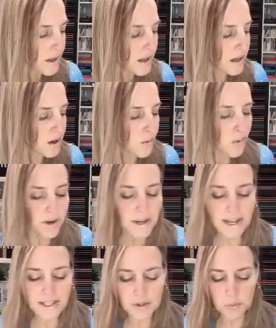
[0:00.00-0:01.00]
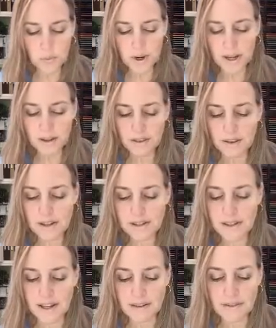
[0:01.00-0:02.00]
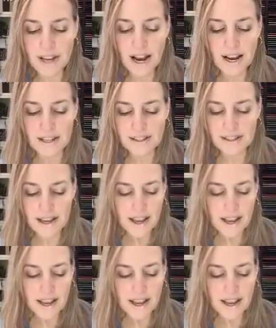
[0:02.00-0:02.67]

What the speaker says: It coordinates with a set of dies,